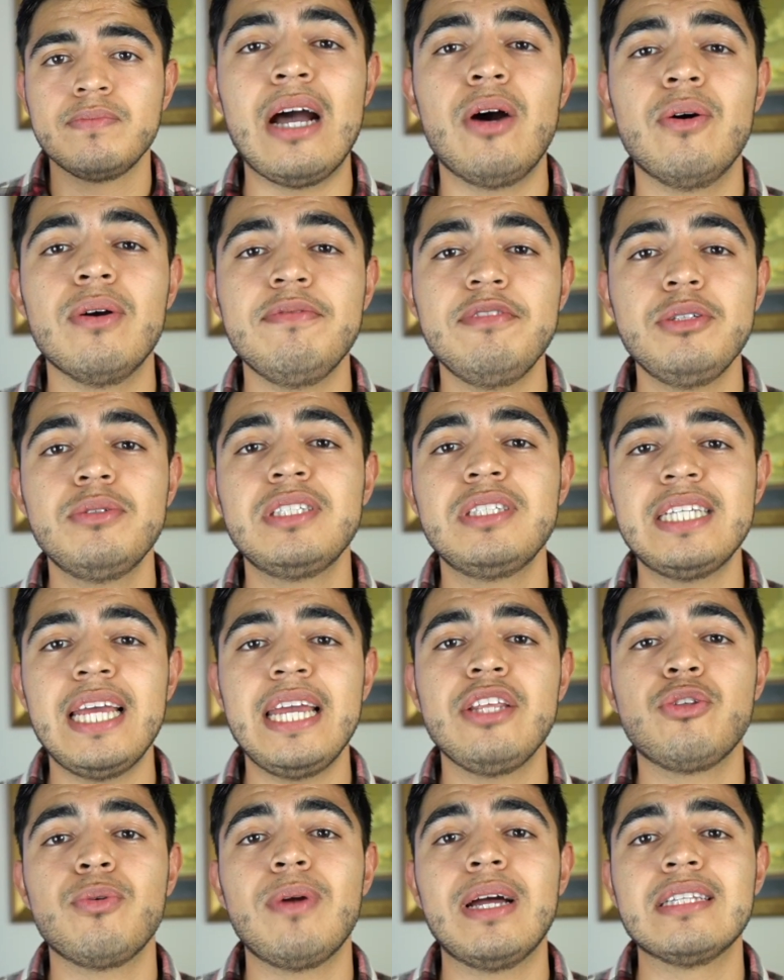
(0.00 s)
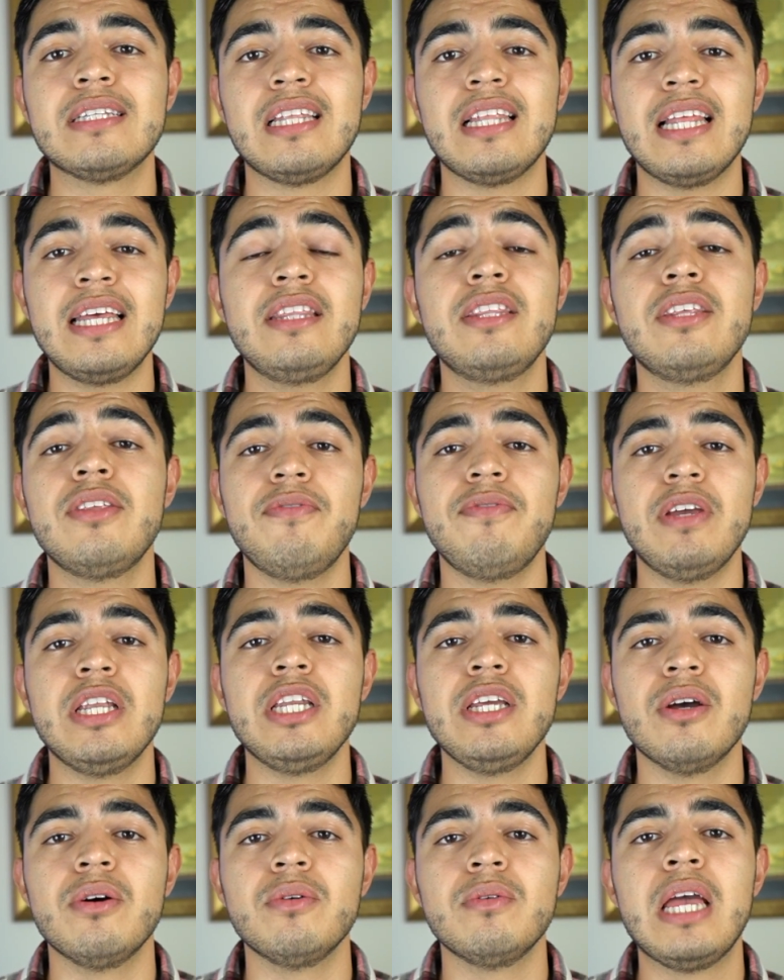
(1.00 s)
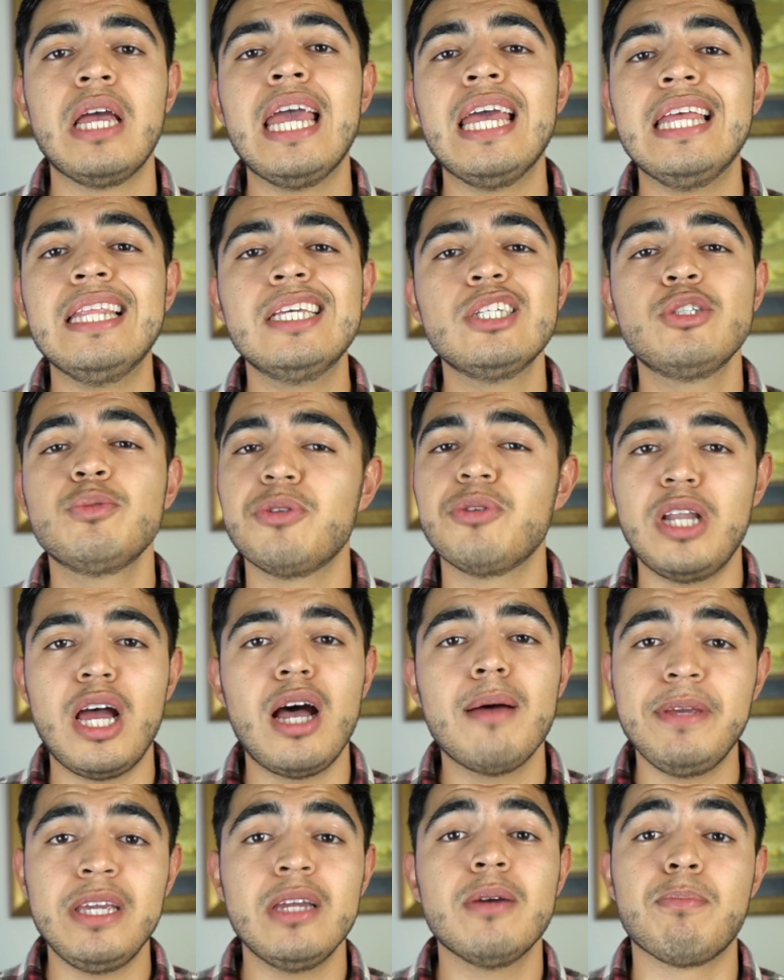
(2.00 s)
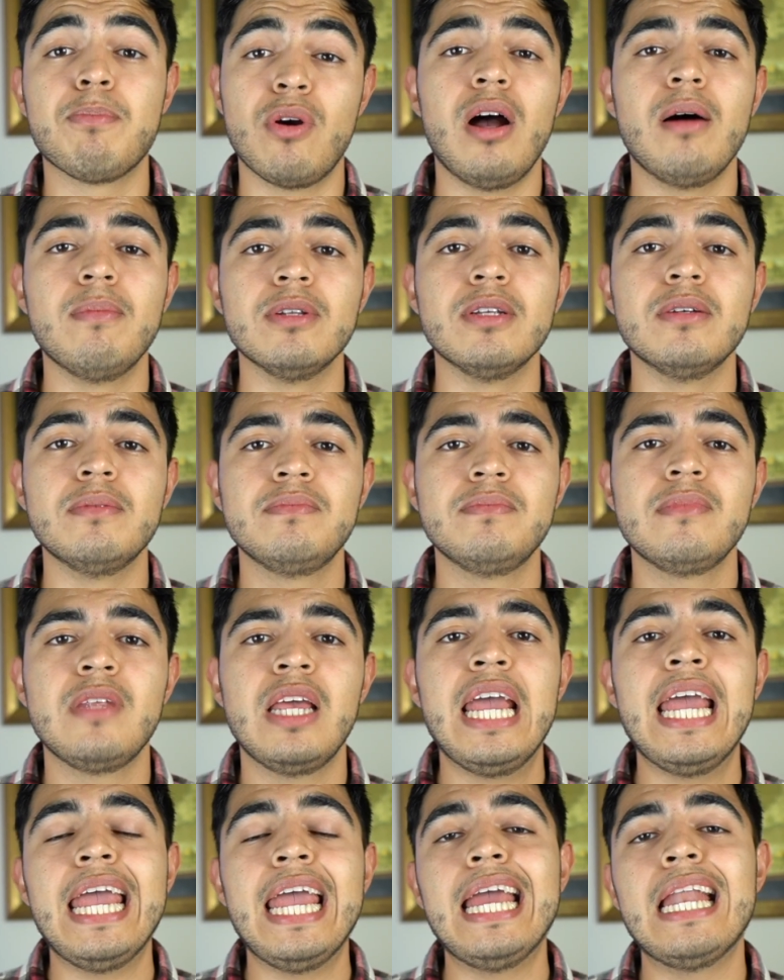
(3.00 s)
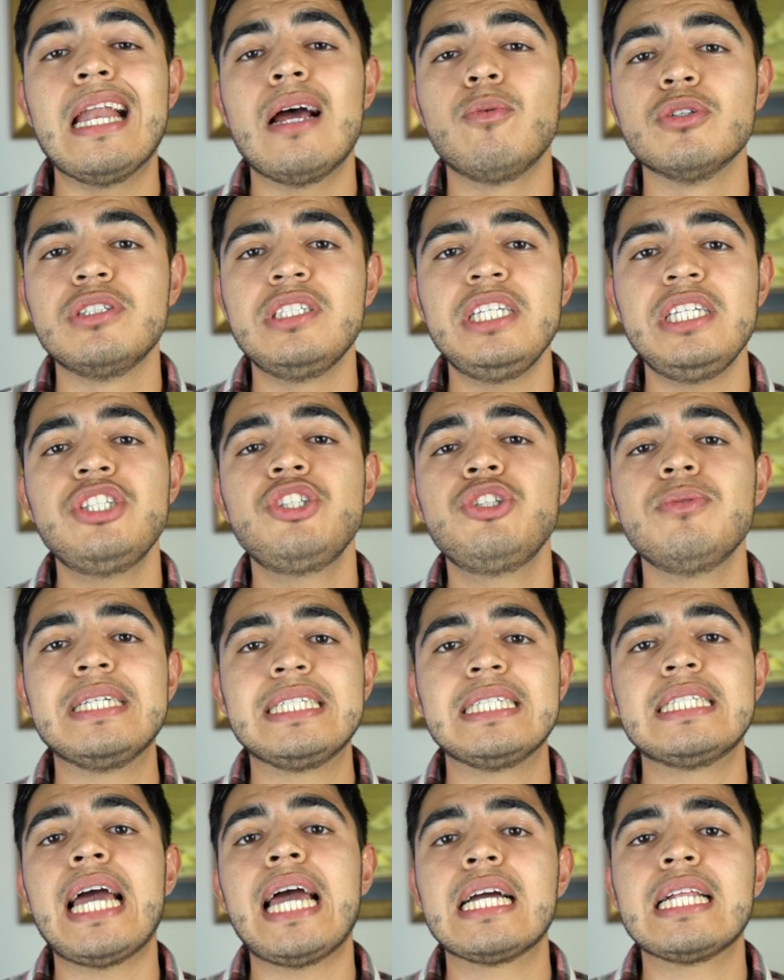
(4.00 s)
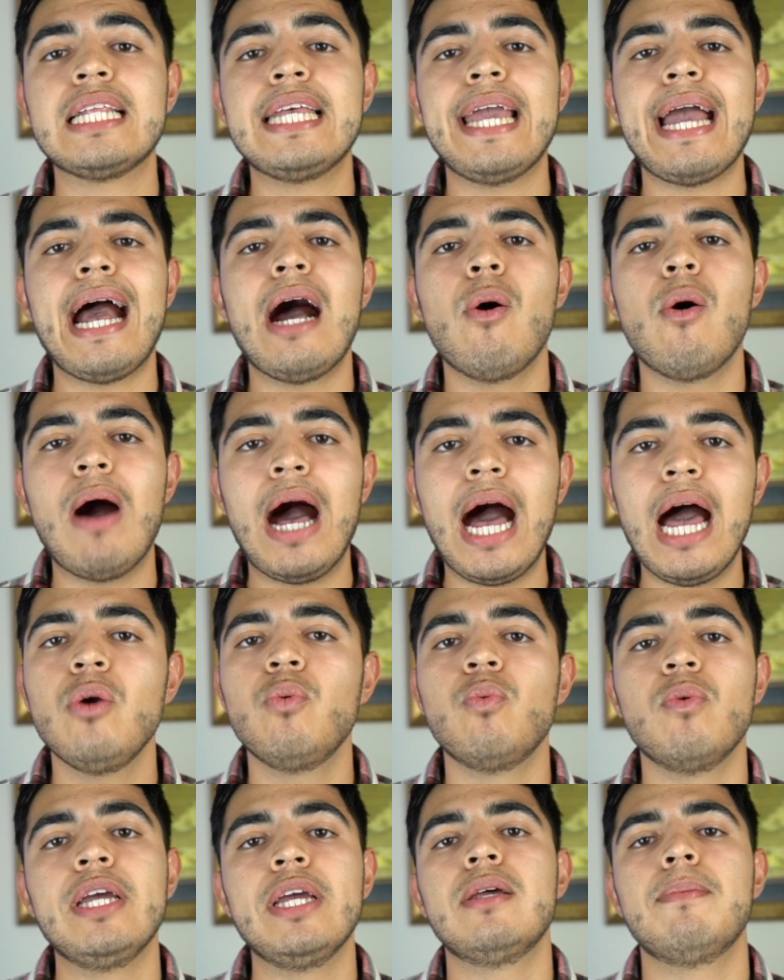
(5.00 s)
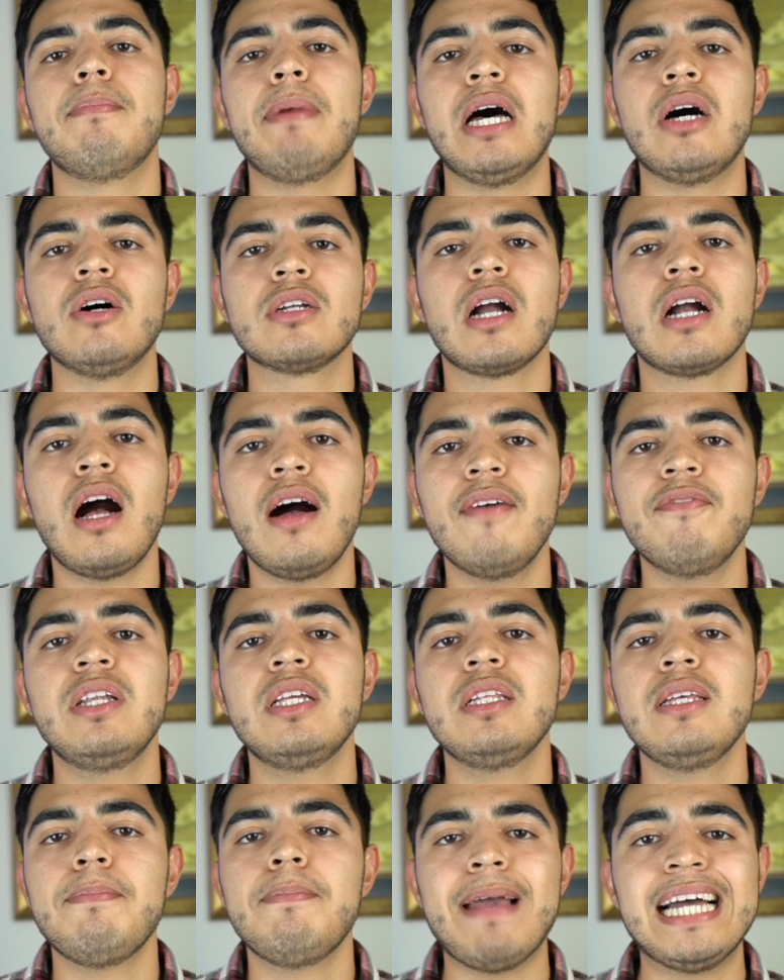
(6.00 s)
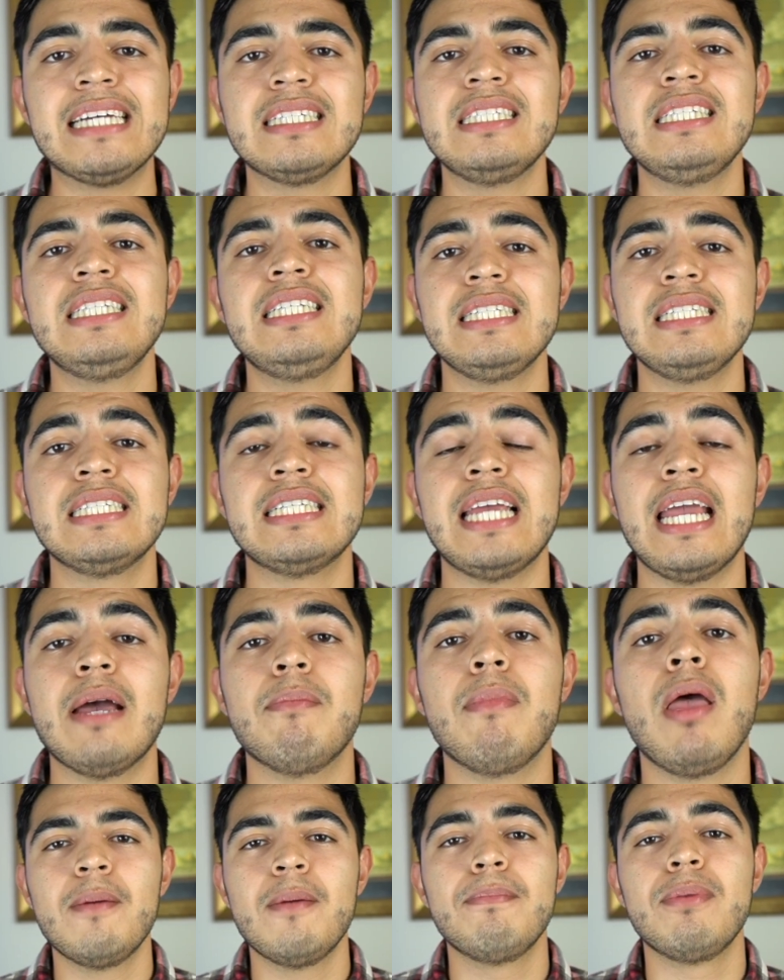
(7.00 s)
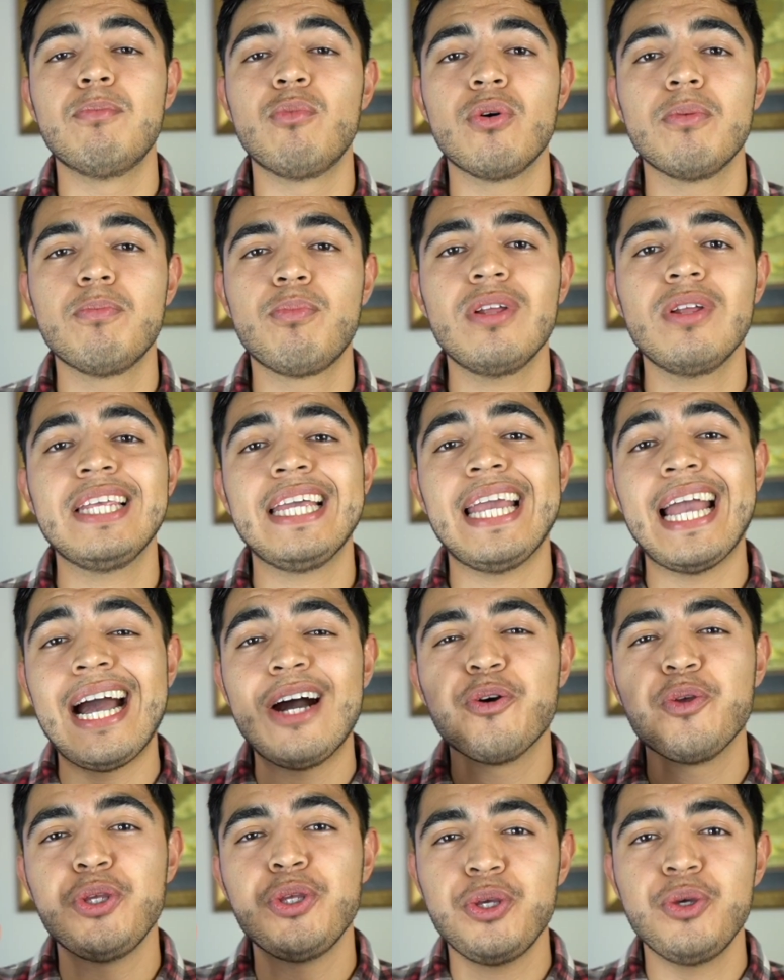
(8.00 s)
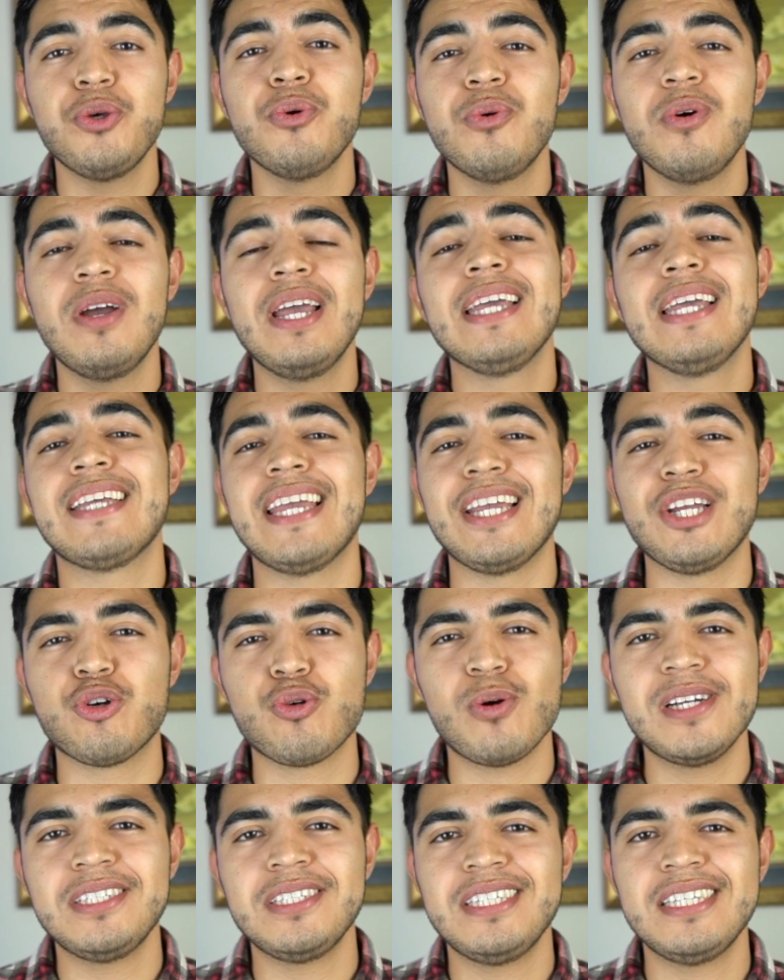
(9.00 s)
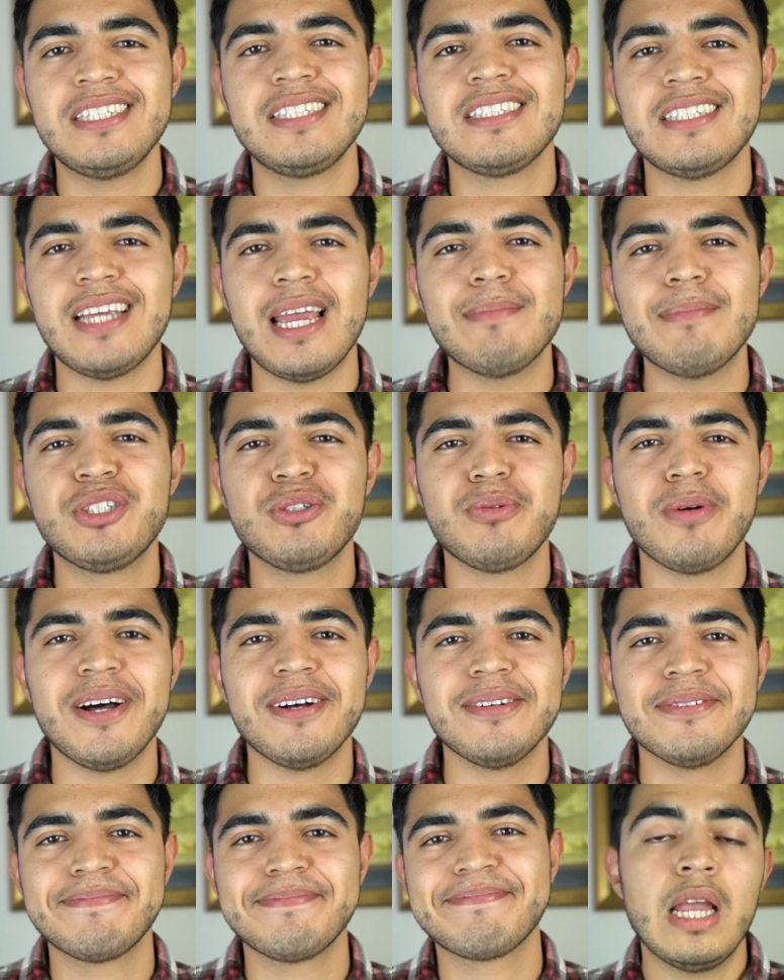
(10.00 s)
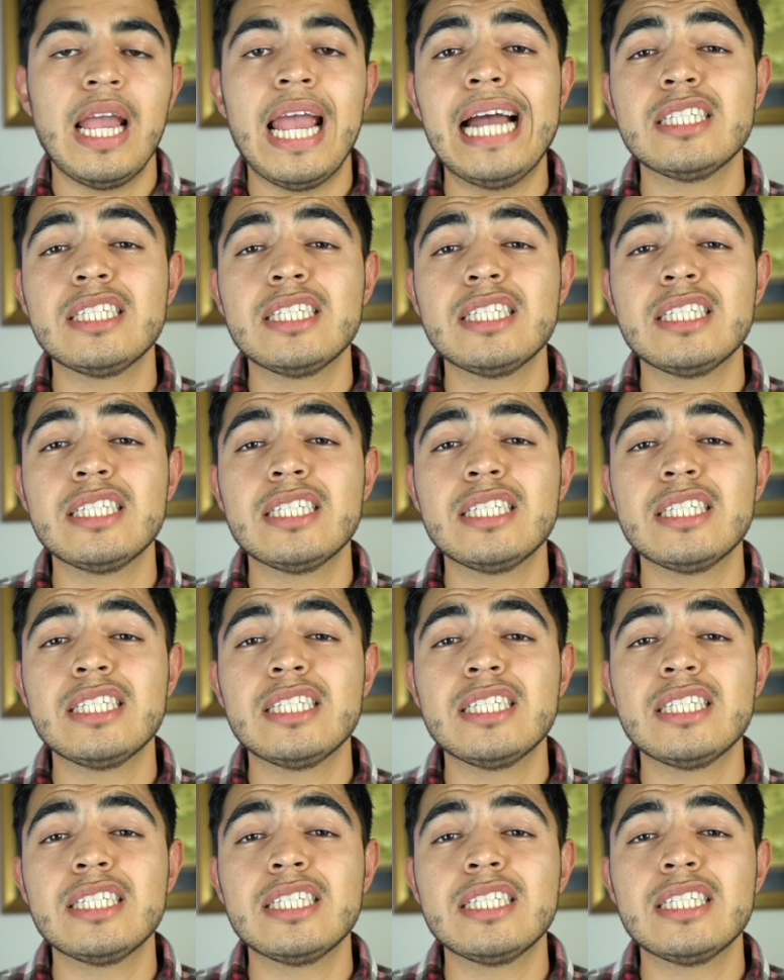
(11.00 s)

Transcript: Now, if you stayed throughout the length of the video, this will not be a problem, and I will teach you exactly how I went about confidently passing the exam, but more importantly, how you can crush this exam as well.